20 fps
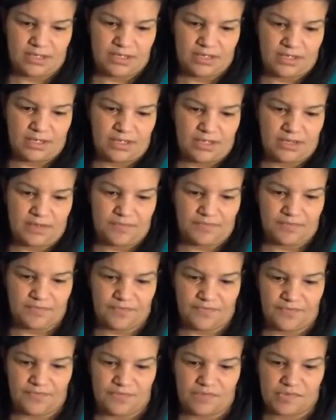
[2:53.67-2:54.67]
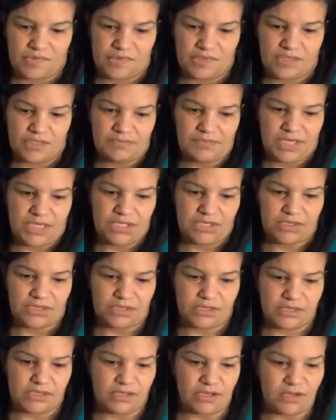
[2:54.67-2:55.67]
Yep, just make sure
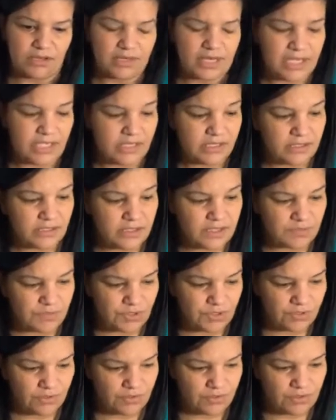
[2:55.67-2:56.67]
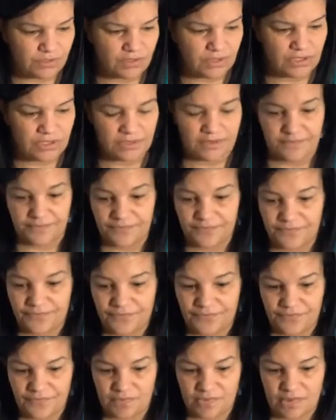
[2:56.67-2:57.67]
it's all nice and smooth.
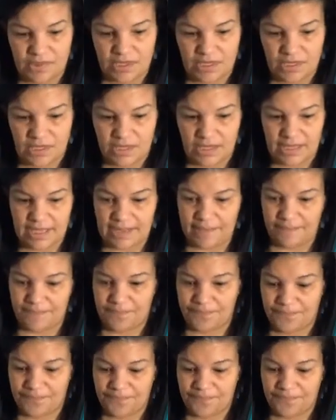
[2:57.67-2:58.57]
Yep.